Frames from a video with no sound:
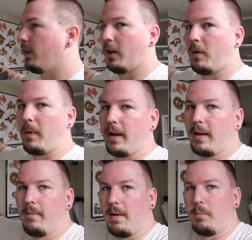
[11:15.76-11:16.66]
You know,
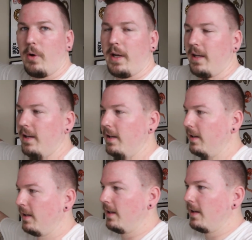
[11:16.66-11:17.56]
my, my boy,
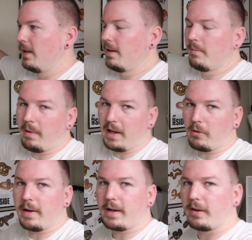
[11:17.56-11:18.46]

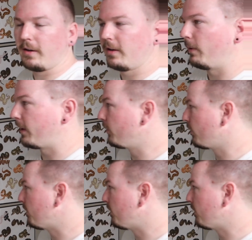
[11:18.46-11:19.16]
Mike Recker, Reckers